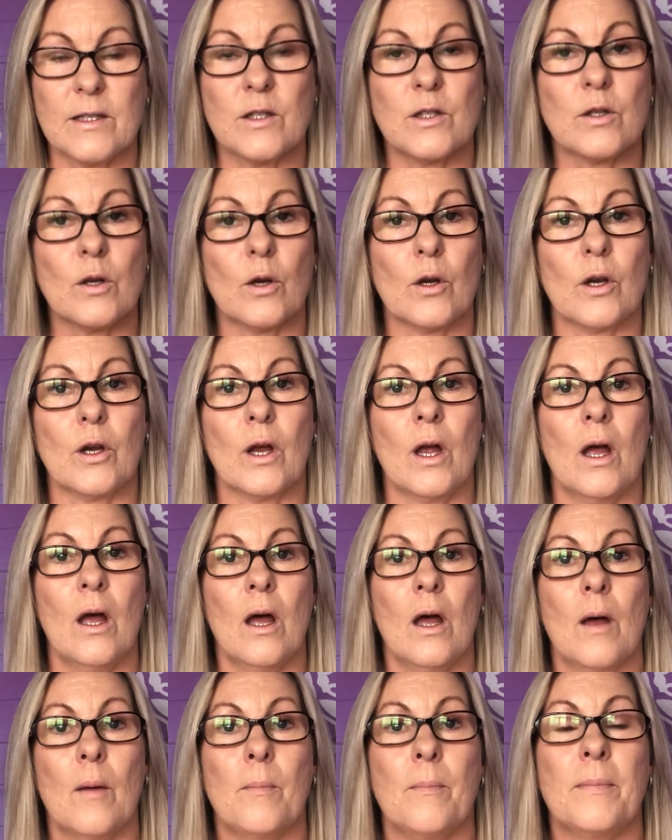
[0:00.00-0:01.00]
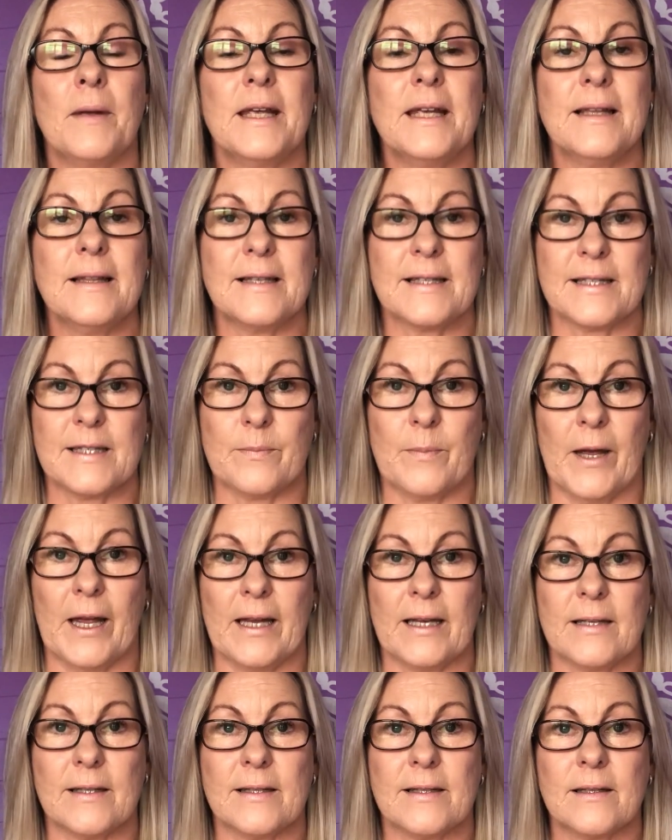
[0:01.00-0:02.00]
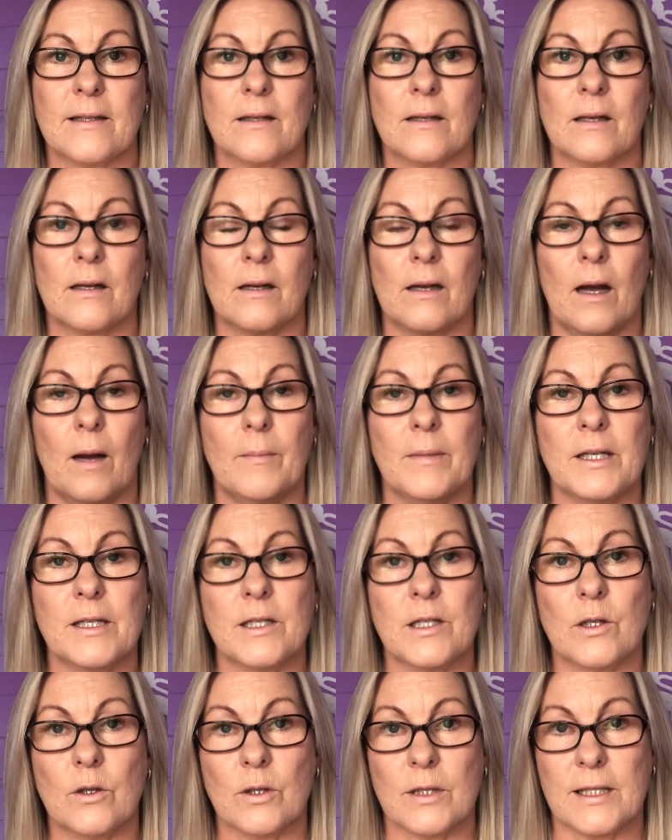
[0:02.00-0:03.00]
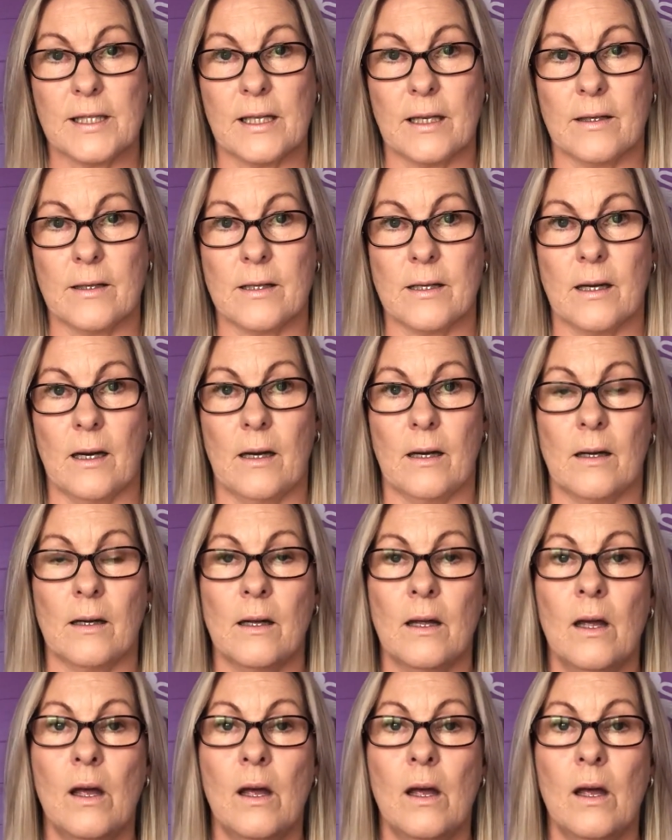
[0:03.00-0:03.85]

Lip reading: So be the space, come into your center,